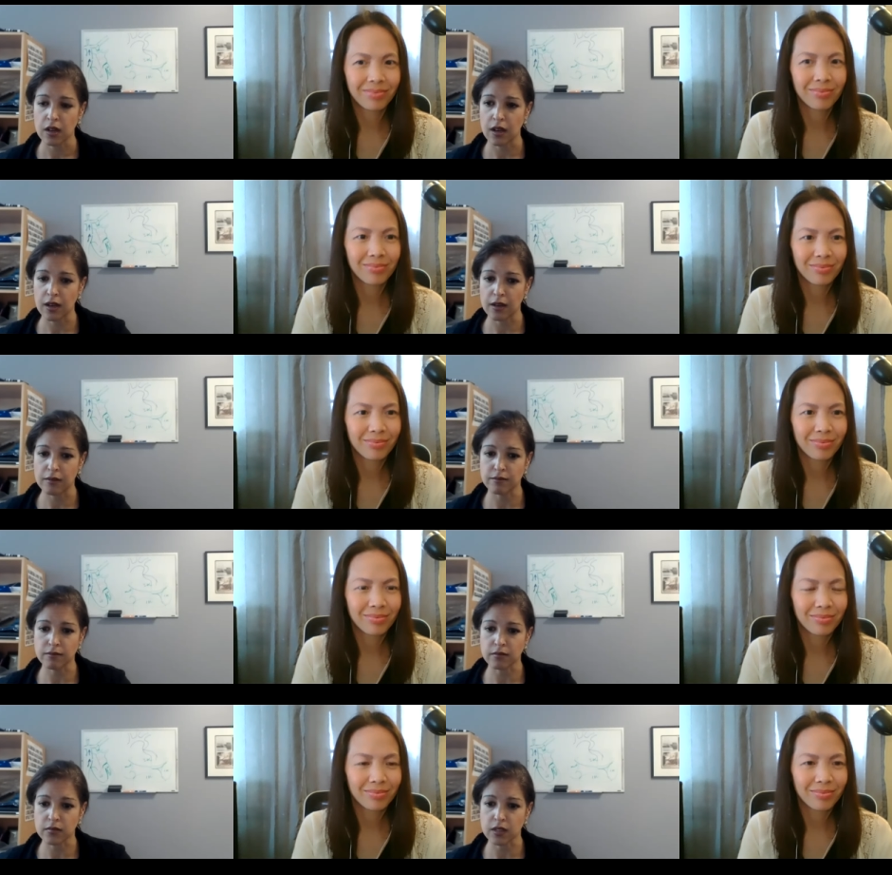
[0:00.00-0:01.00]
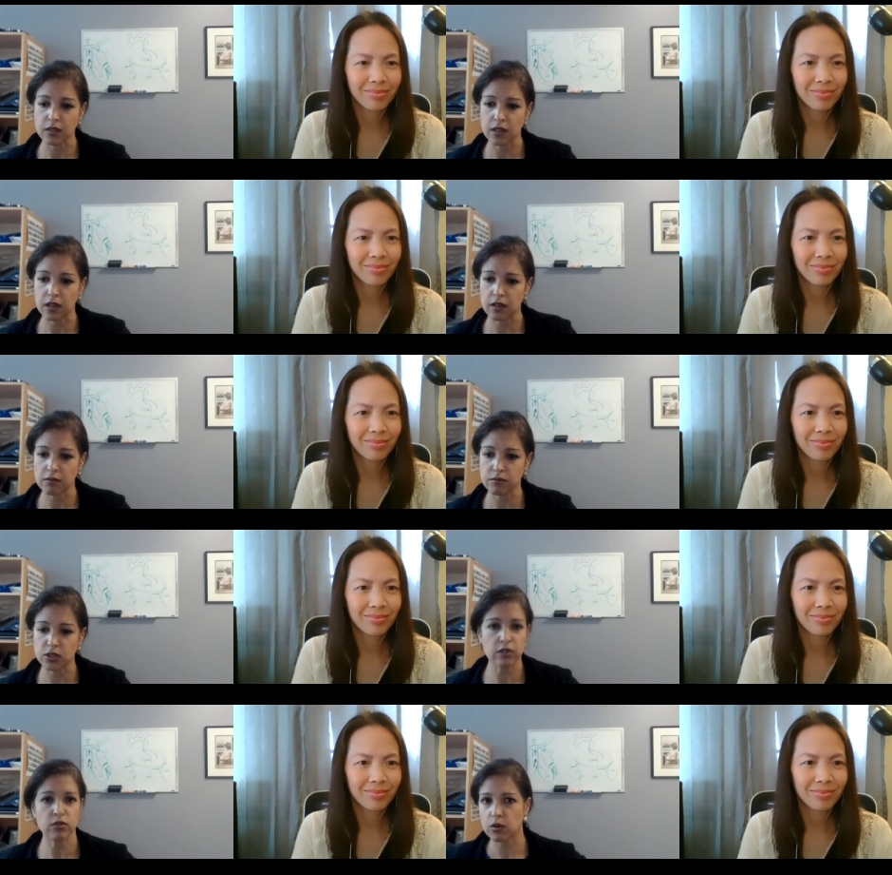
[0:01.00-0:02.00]
Speaker 1: um, uh,
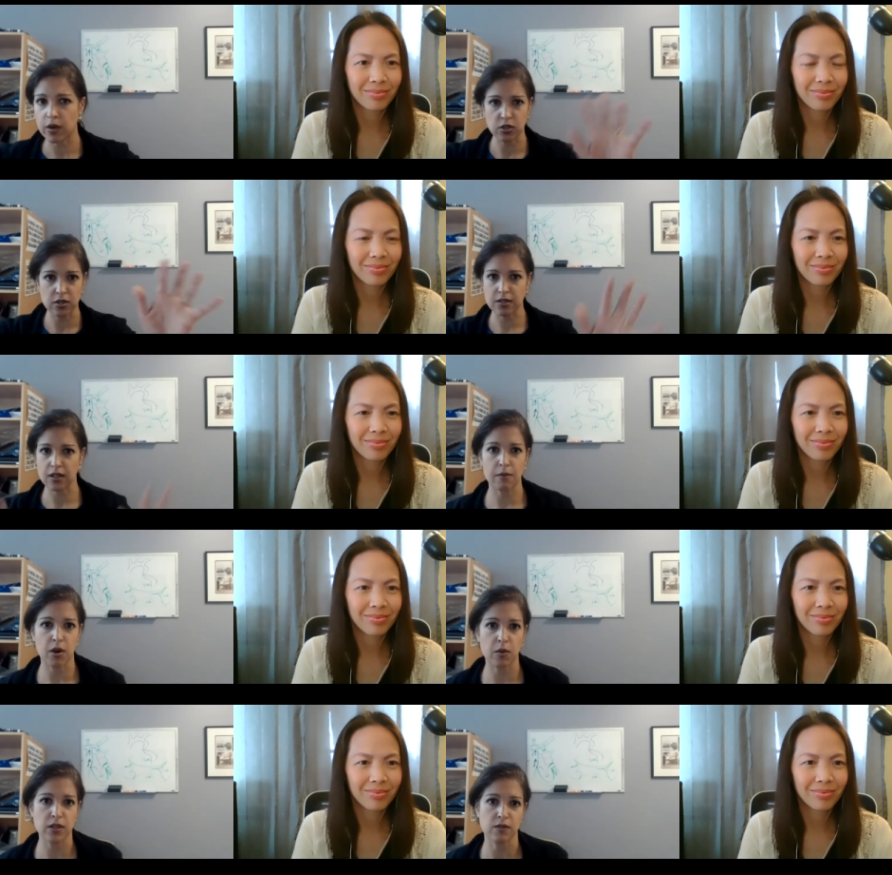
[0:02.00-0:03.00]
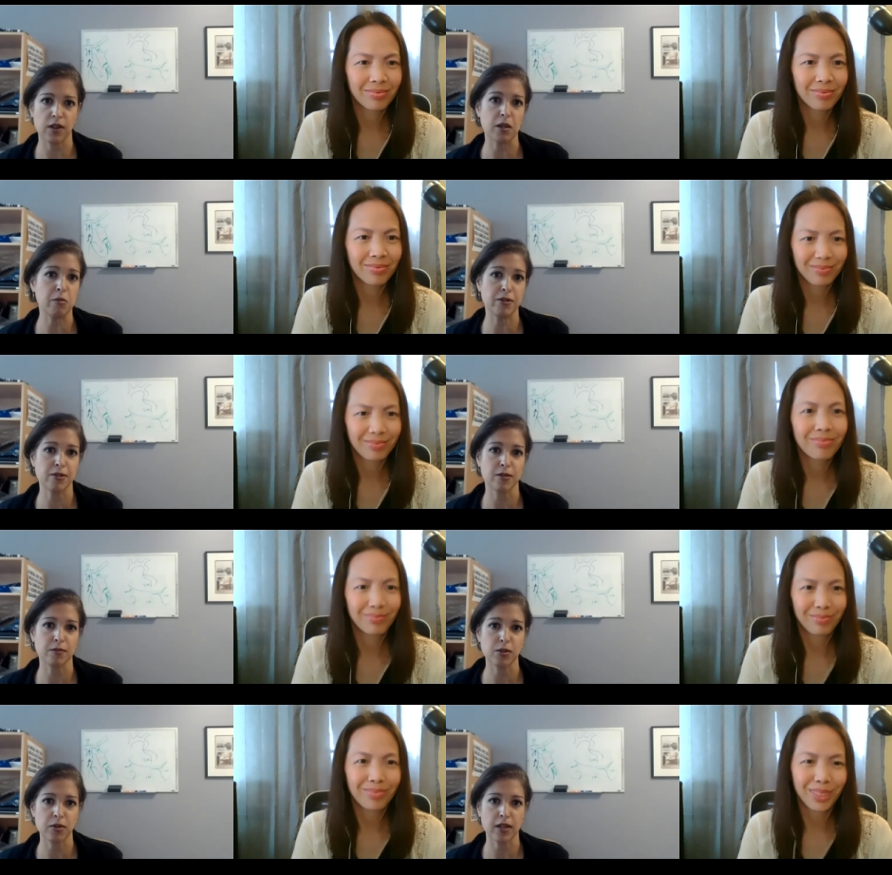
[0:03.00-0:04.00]
general questions that I'm always available. So
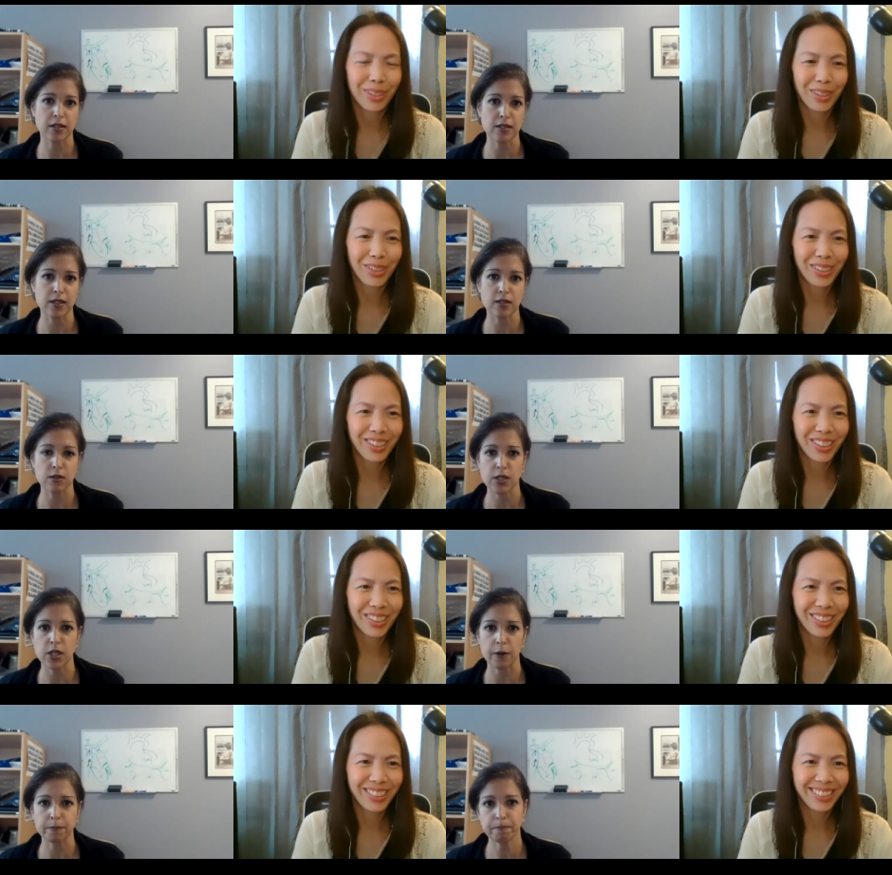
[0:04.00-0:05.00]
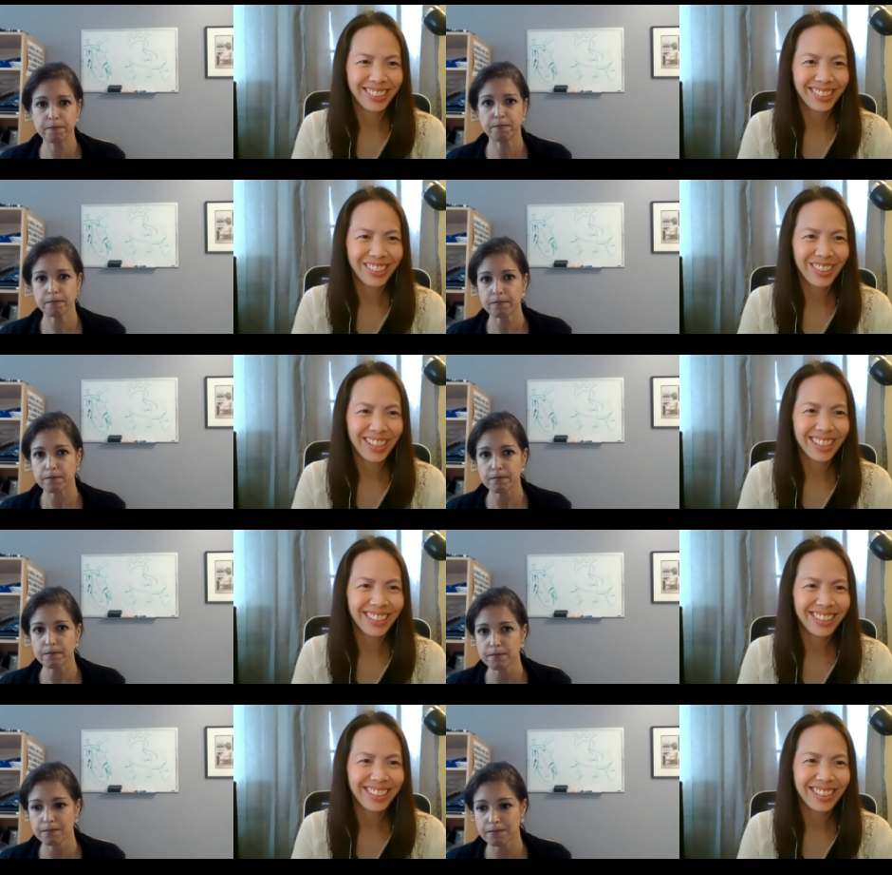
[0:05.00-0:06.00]
don't hesitate to reach out.
Speaker 2: Great.
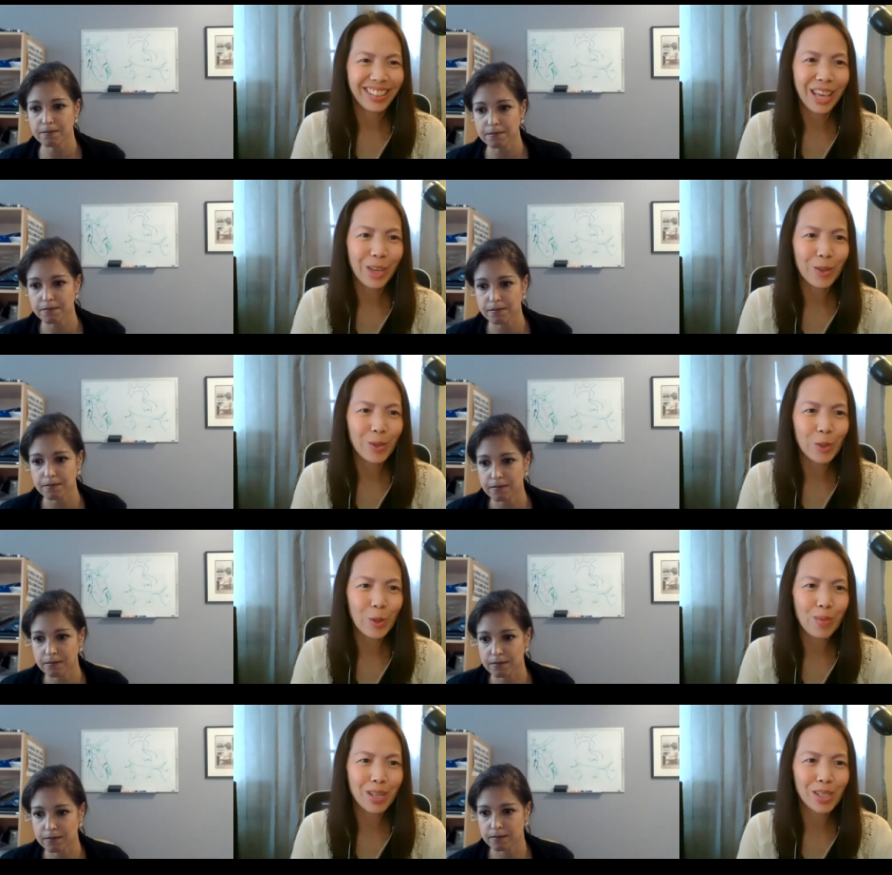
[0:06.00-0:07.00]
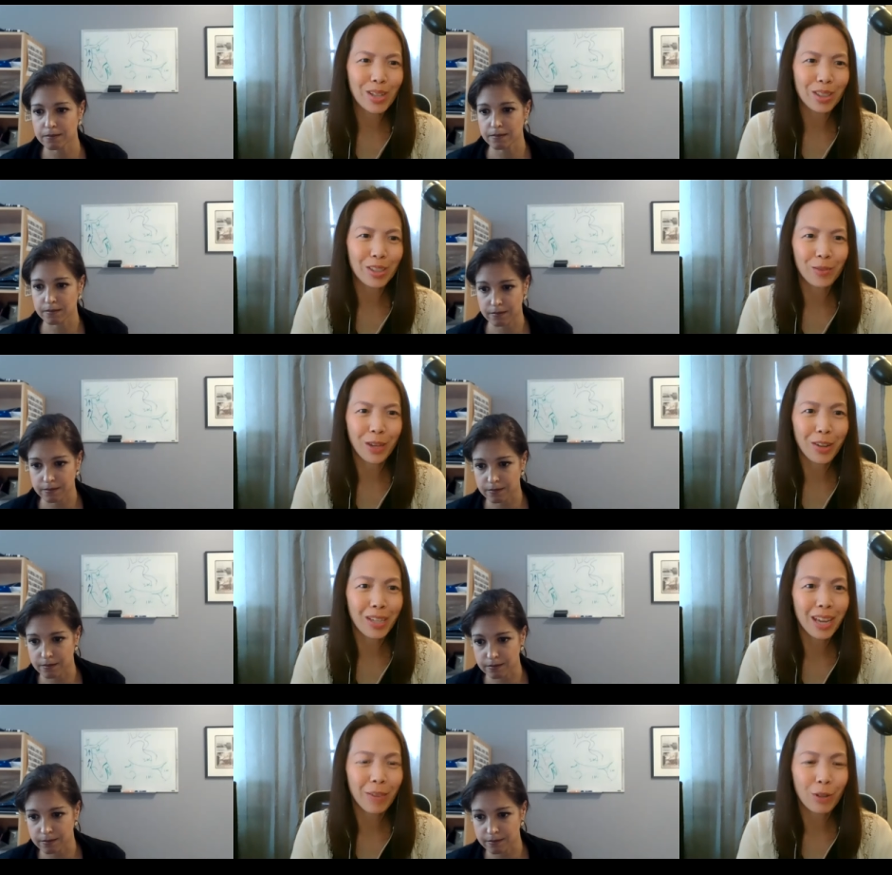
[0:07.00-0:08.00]
Thank you so much, Dr.
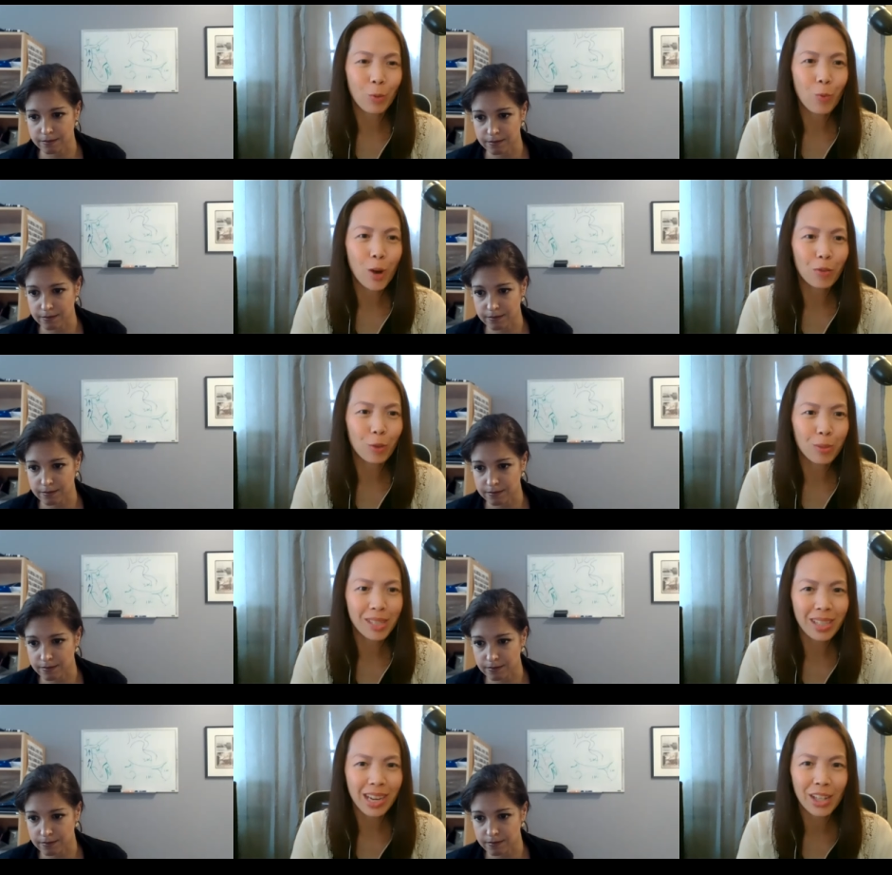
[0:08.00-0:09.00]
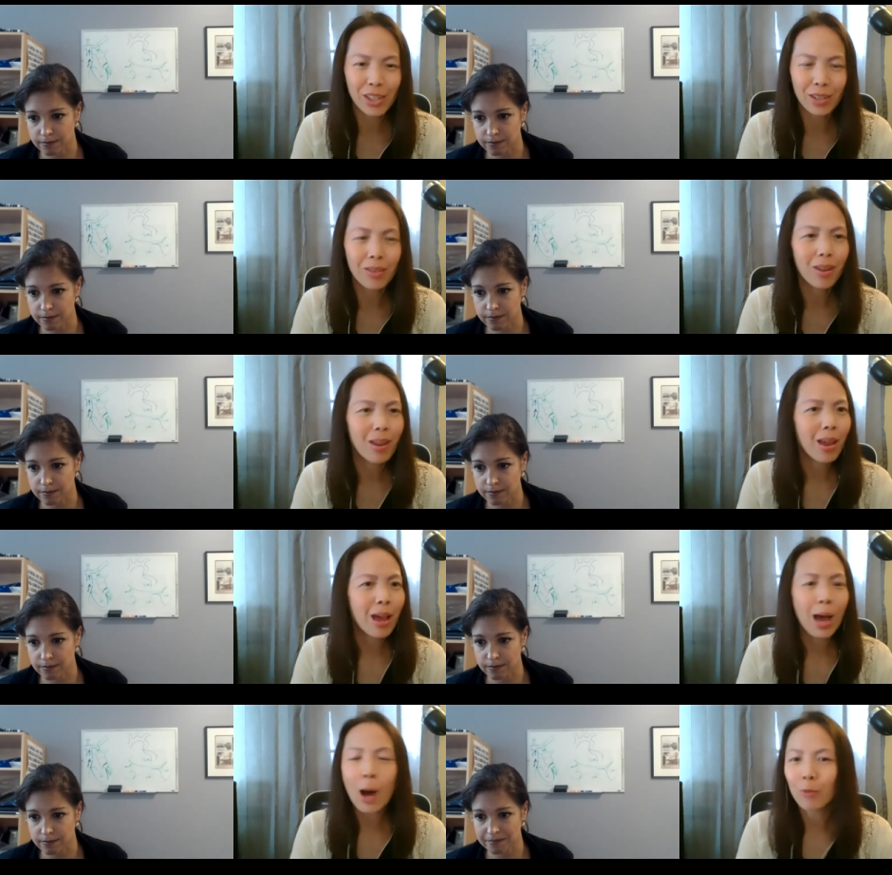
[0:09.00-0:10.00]
Faria, for a wonderful presentation,
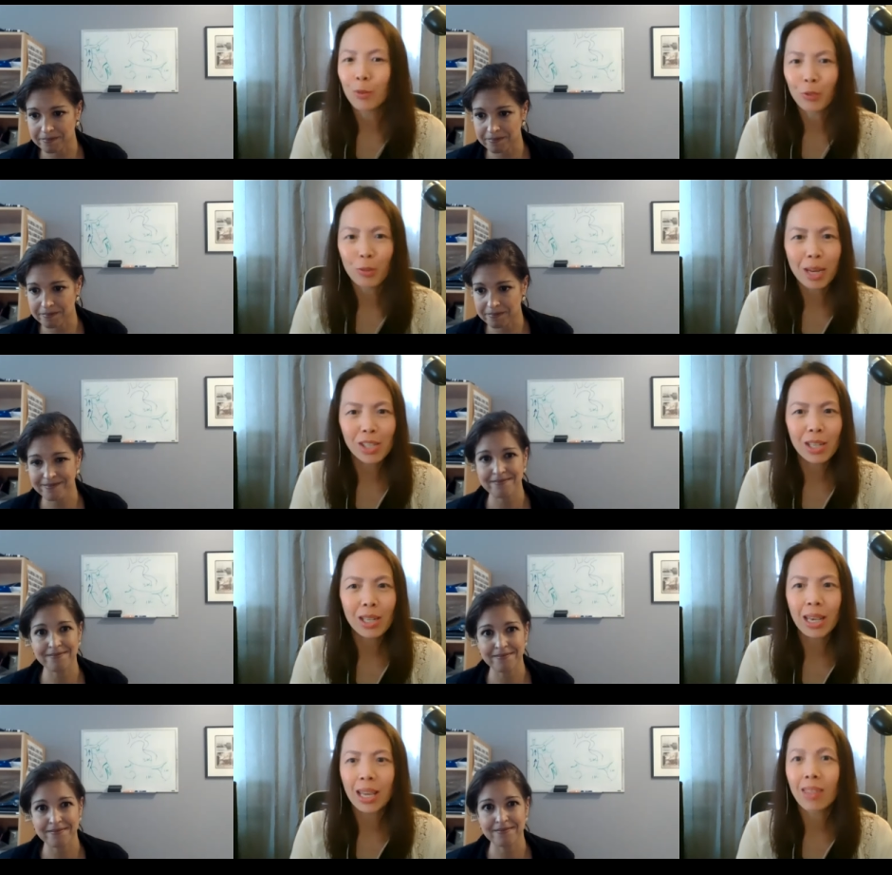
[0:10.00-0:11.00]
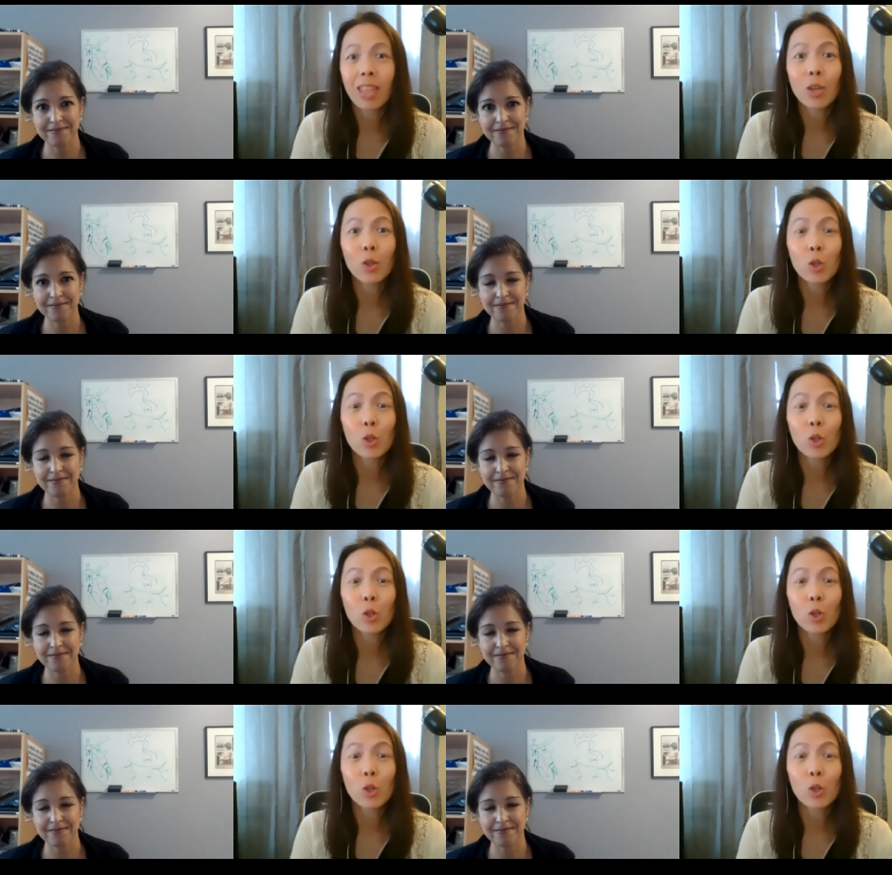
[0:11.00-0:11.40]
helpful information, and thank